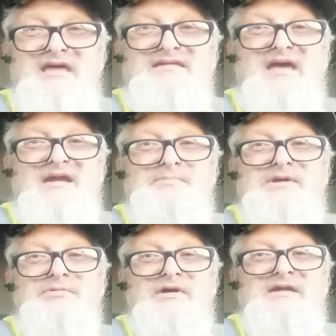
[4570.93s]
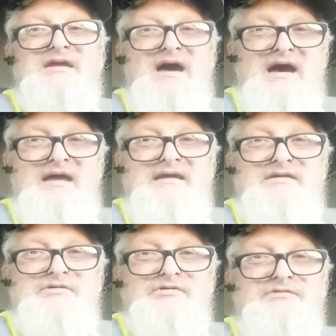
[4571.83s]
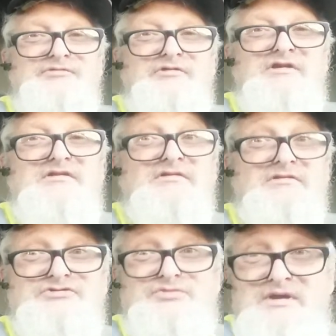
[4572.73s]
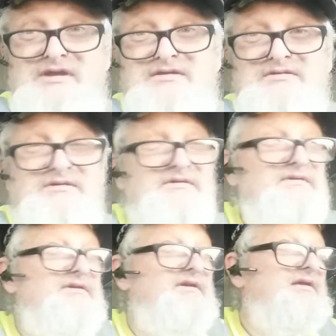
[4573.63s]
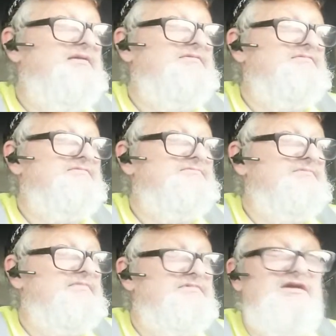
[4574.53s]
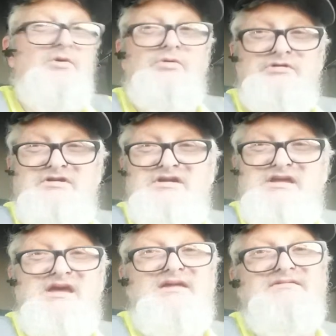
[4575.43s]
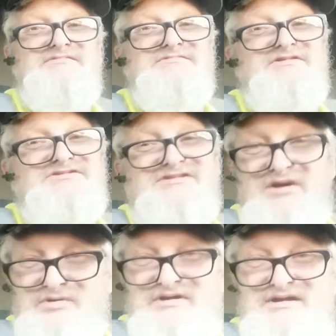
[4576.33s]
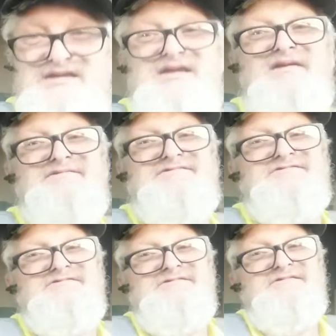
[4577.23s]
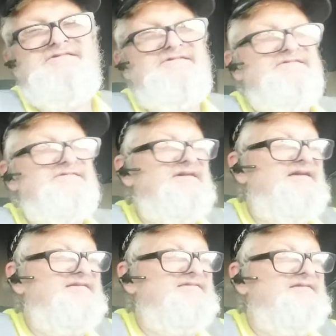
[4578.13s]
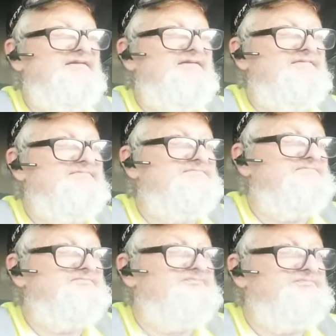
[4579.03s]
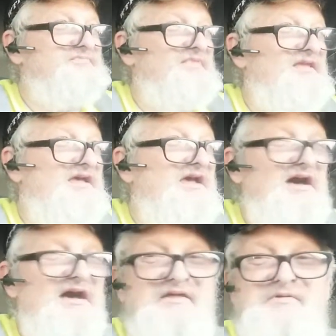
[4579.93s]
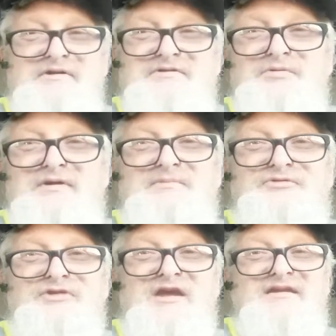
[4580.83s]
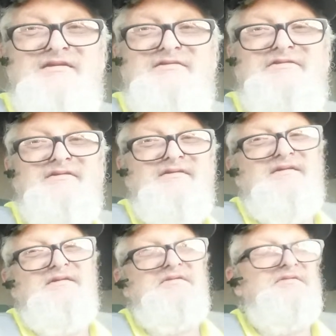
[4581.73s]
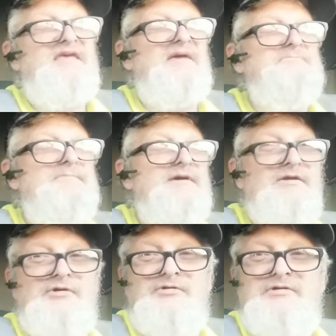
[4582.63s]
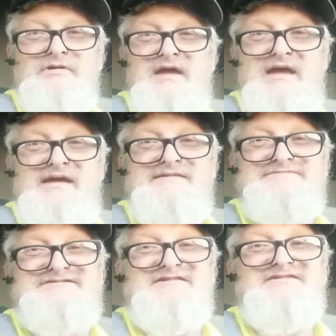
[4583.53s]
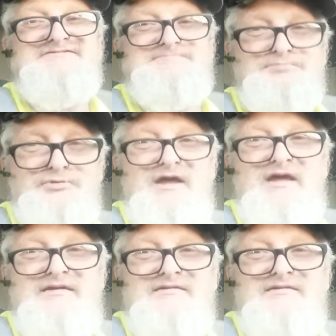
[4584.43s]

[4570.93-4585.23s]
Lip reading: got to be running high in order for you to lose weight. And the older you get, the slower it gets. And in other words, what I'm saying is that middle age spread